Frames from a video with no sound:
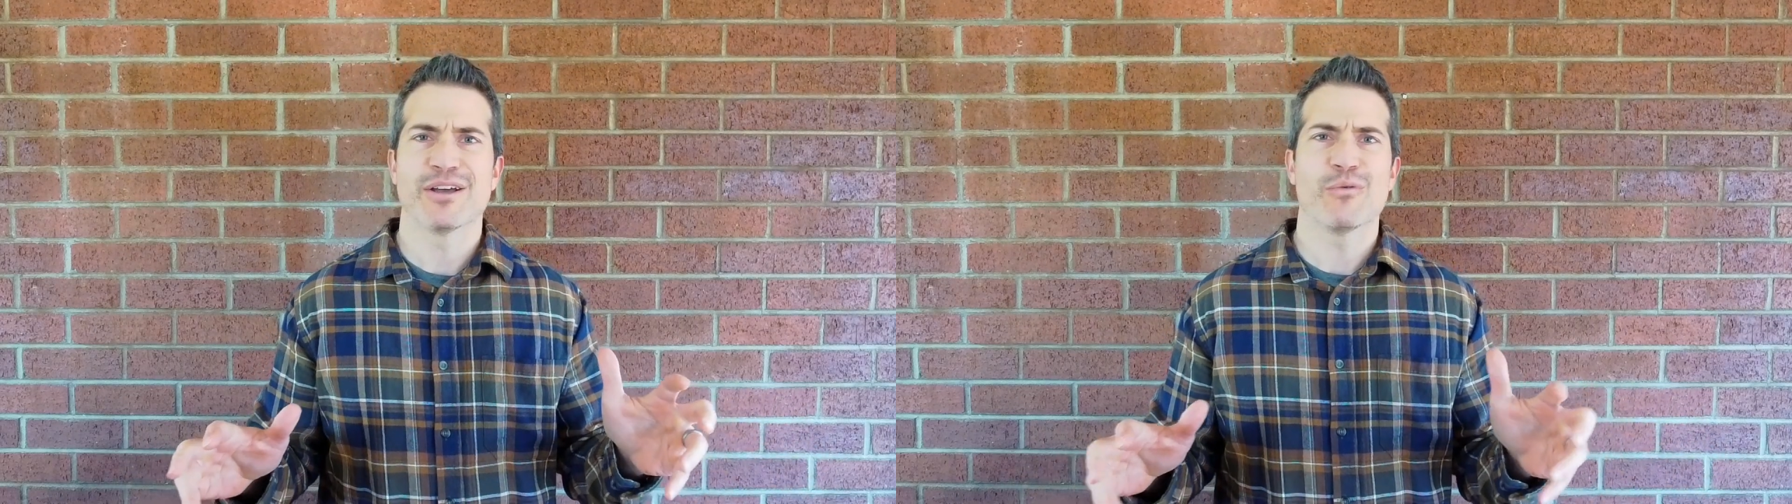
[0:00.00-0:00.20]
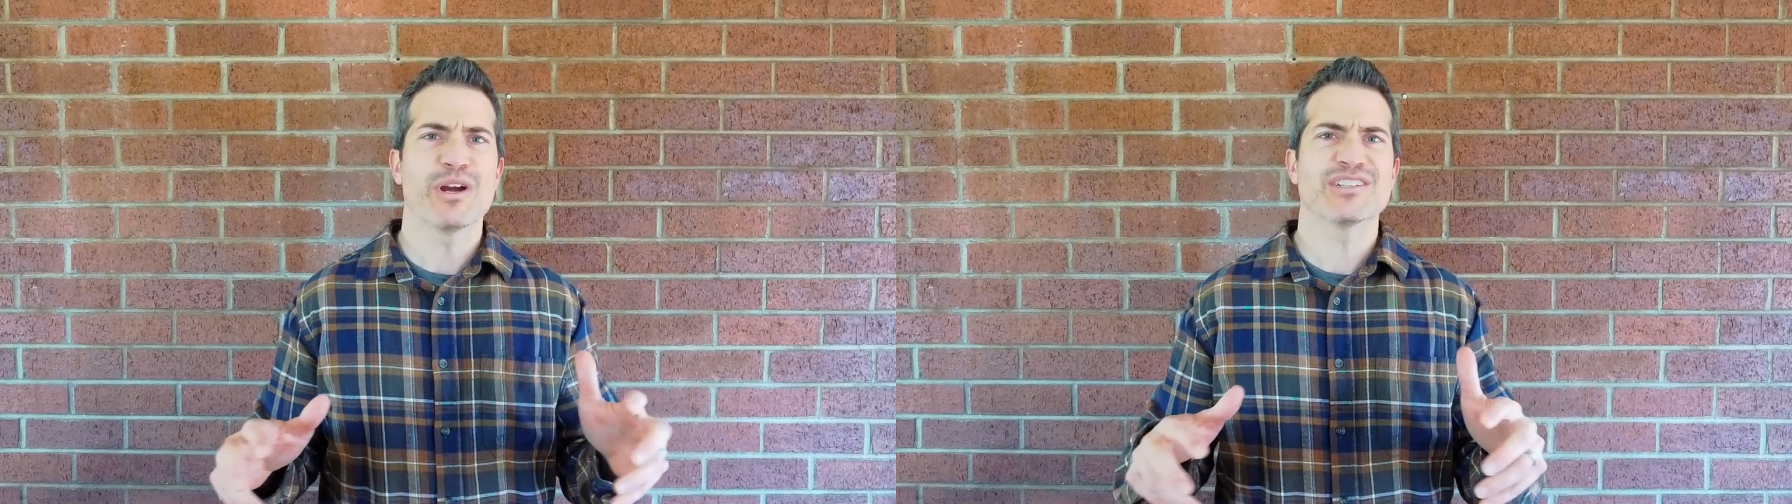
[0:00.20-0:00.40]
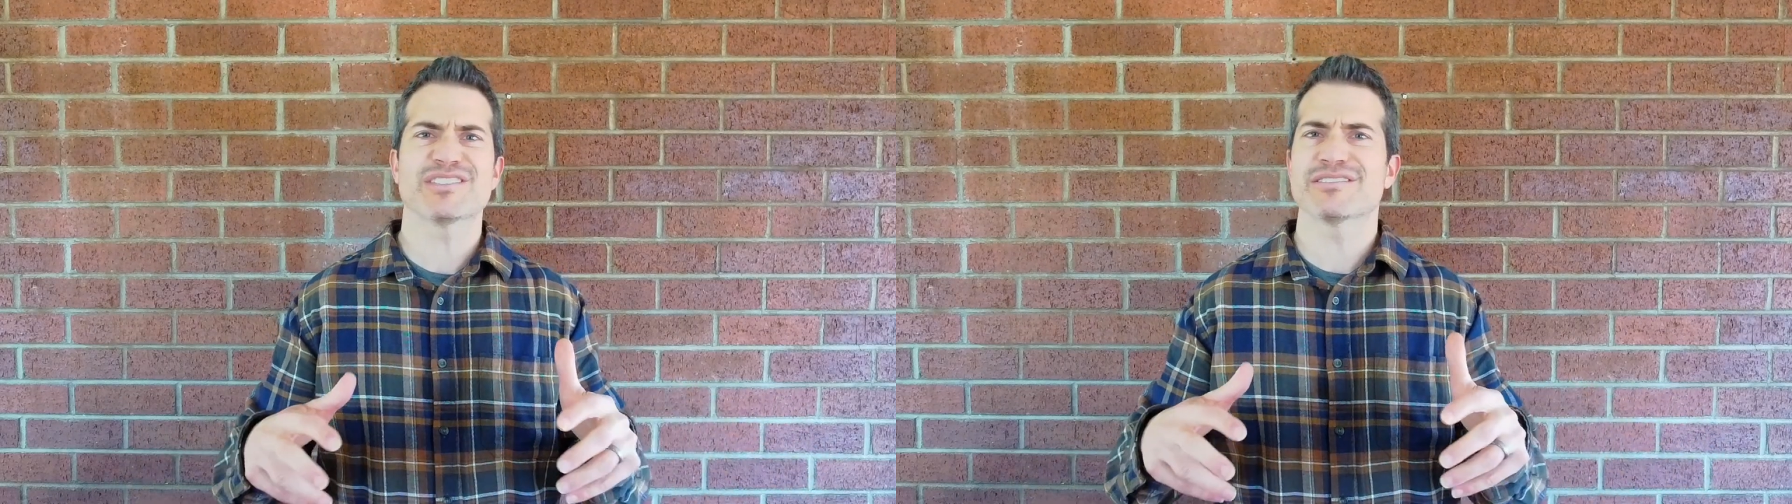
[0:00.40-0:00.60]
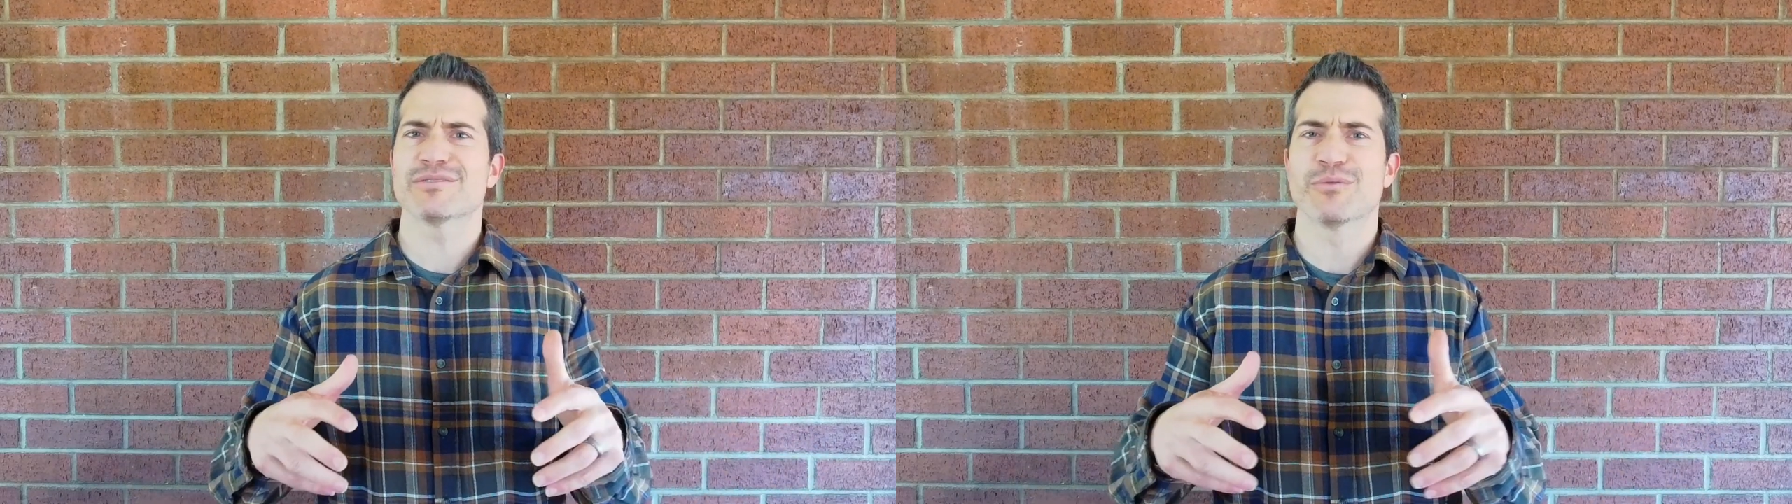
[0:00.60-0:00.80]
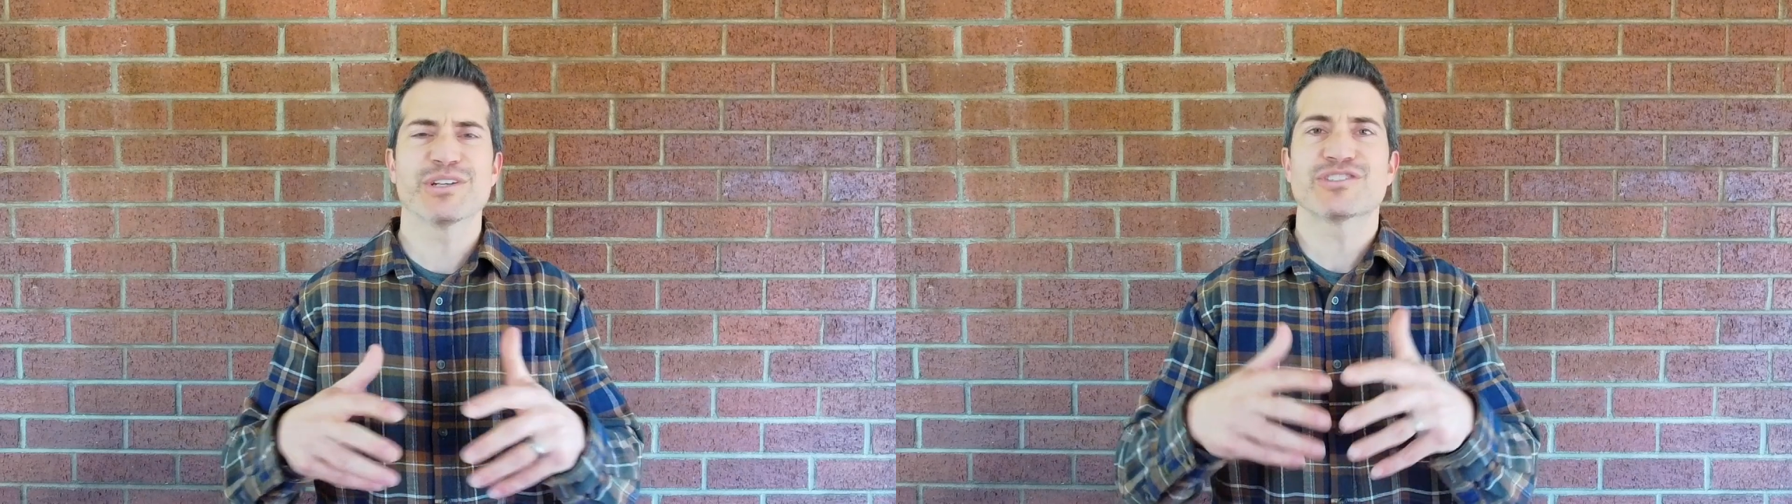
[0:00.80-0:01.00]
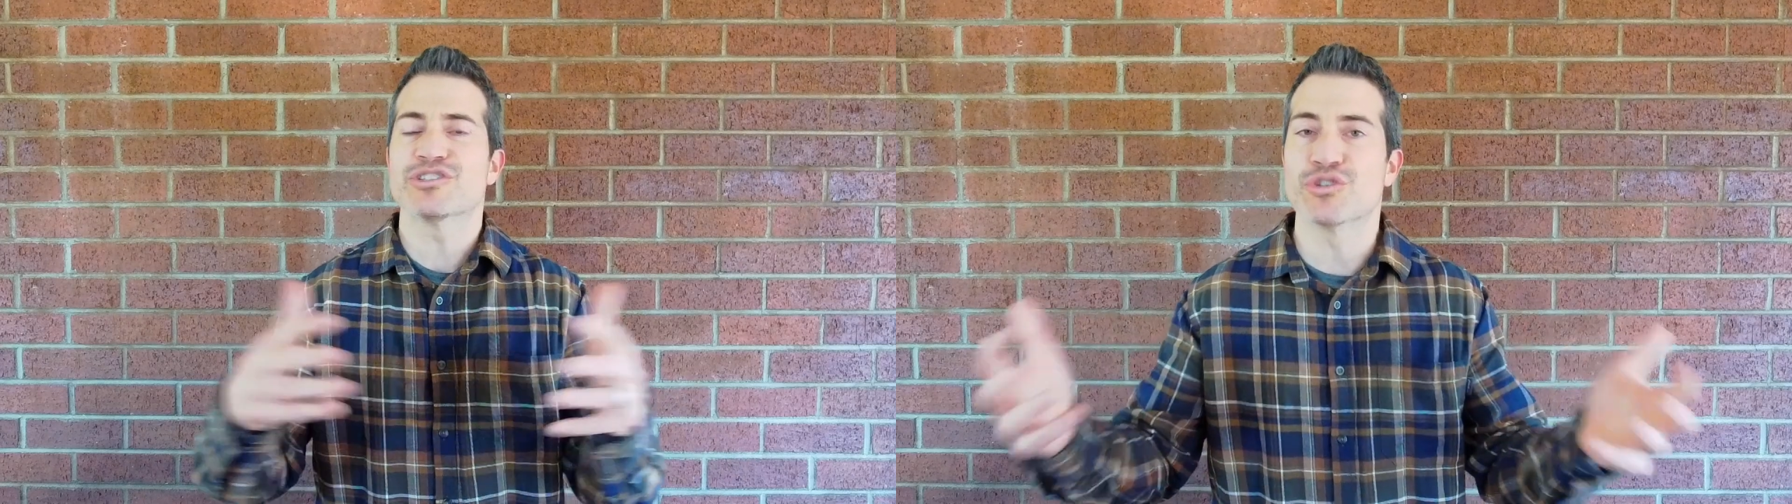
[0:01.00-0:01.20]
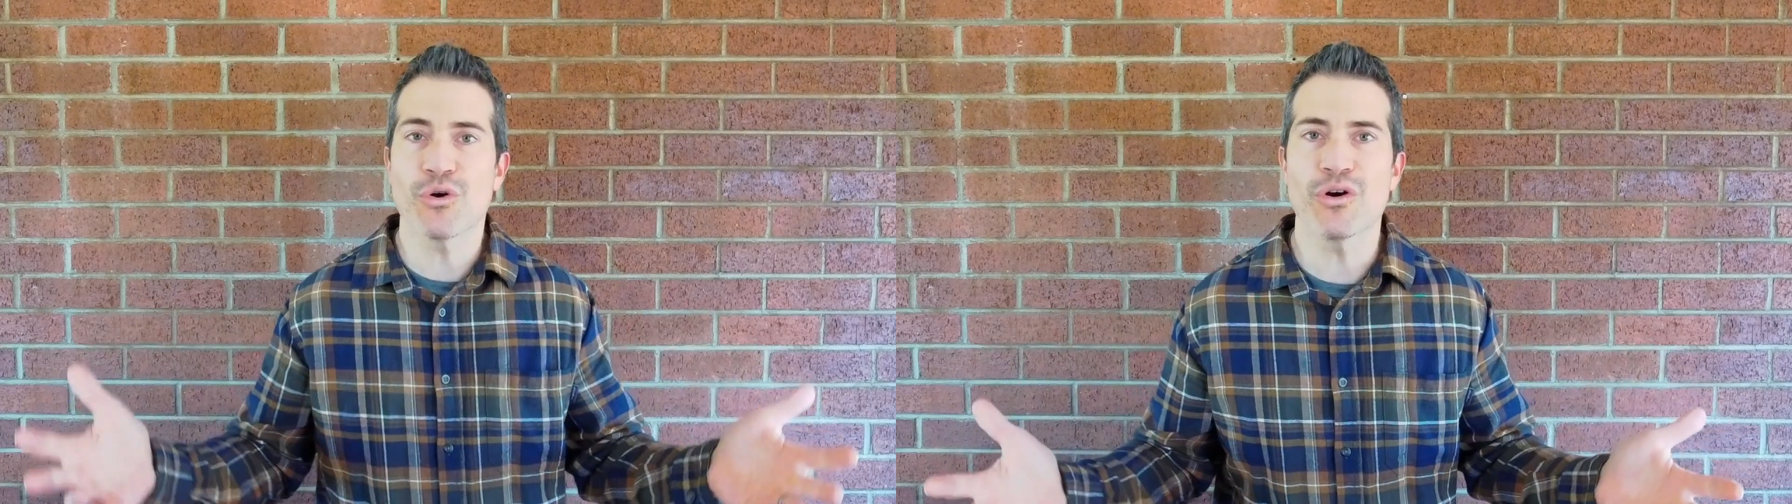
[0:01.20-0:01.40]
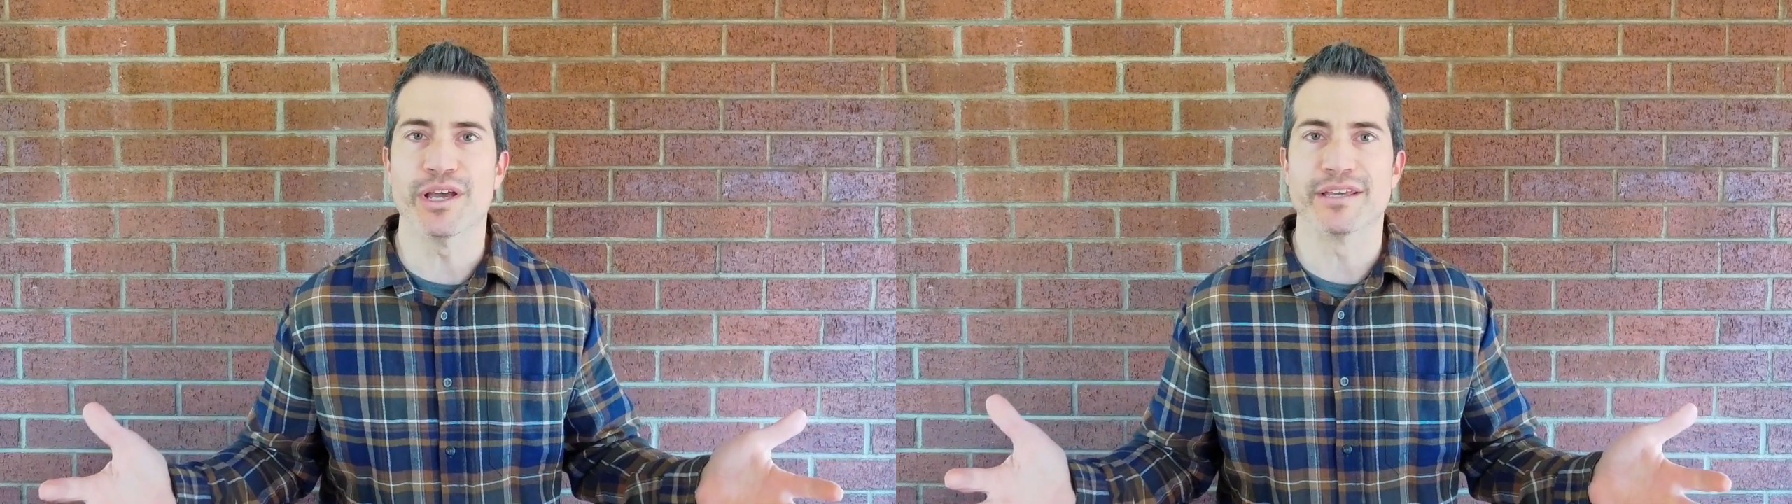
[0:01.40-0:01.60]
where's the joy?